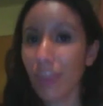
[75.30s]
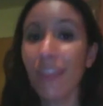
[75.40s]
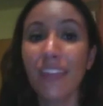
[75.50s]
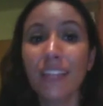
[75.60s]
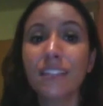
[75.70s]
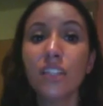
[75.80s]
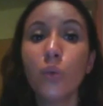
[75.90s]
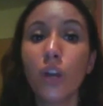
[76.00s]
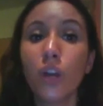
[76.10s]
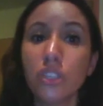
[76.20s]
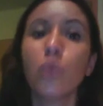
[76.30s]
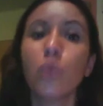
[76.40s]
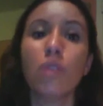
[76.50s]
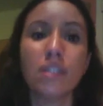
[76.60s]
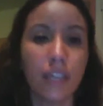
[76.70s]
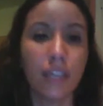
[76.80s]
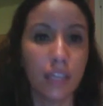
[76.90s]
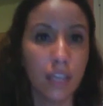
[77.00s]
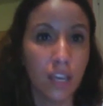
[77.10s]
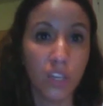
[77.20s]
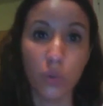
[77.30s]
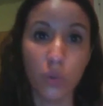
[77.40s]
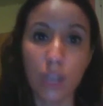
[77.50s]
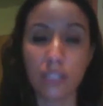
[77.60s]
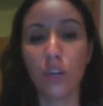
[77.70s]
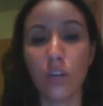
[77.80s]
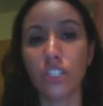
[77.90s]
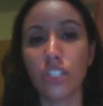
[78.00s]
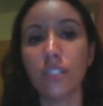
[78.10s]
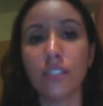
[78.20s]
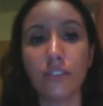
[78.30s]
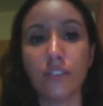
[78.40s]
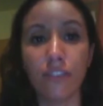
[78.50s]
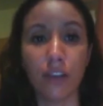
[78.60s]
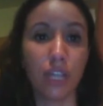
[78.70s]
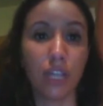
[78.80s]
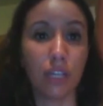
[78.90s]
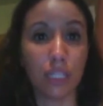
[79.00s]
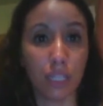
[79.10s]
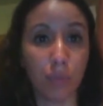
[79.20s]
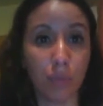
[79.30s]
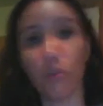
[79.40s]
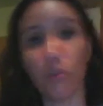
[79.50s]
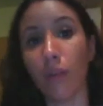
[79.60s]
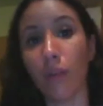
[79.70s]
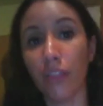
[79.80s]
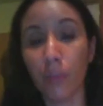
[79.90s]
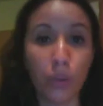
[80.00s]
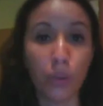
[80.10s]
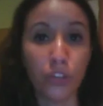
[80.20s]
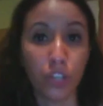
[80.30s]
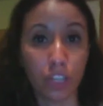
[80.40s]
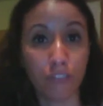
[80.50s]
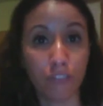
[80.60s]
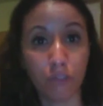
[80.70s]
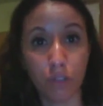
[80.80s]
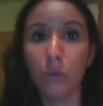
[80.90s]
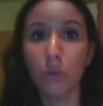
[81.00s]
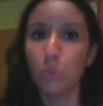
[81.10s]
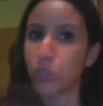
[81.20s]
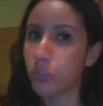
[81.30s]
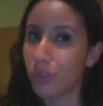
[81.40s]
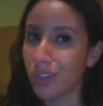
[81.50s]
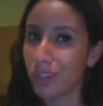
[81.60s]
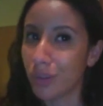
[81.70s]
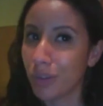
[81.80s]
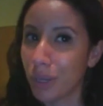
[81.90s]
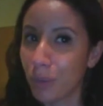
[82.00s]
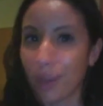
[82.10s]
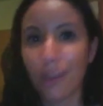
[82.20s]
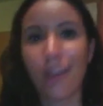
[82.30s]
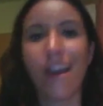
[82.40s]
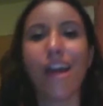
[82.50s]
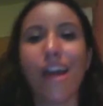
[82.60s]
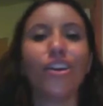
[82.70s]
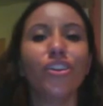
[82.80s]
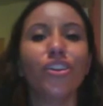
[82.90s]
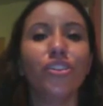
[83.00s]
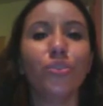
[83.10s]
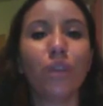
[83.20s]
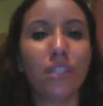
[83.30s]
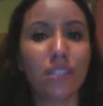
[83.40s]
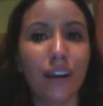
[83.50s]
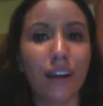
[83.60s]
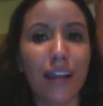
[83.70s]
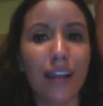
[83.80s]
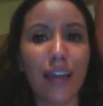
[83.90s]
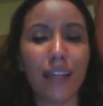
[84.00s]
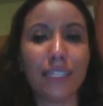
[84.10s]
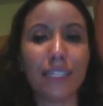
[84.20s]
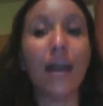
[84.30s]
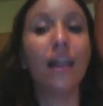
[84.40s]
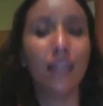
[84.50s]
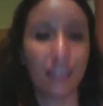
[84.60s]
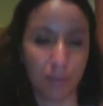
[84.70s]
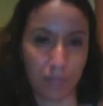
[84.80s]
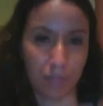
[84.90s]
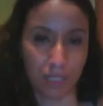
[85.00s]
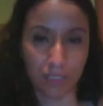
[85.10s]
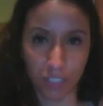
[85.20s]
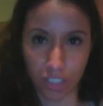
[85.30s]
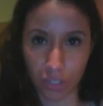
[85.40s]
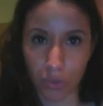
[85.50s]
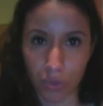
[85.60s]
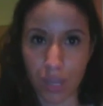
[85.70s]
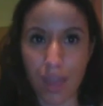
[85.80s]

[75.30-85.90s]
The next thing you want to do once you ask the questions and found out a little bit more about them and what they're looking for, which you already know anyway, you want to start telling them things that you do.